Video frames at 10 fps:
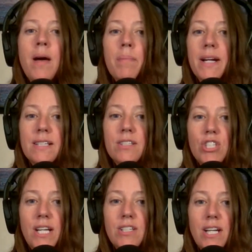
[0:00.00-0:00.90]
but I
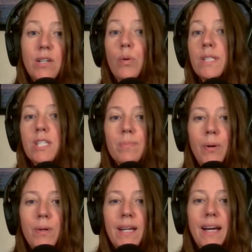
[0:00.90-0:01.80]
didn't quit
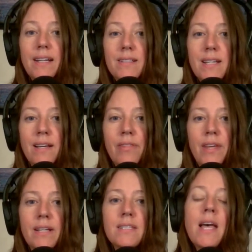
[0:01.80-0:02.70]
smoking. I hadn't done
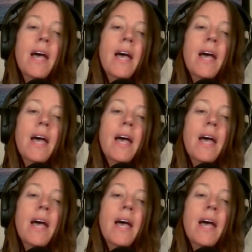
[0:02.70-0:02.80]
things.